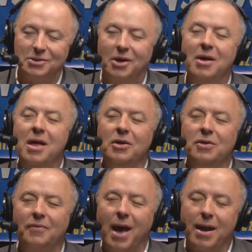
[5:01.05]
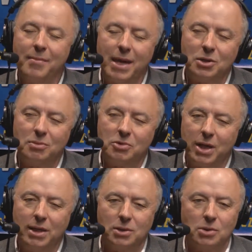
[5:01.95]
So you've got to make some
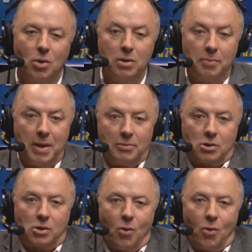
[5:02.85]
changes, or the people that are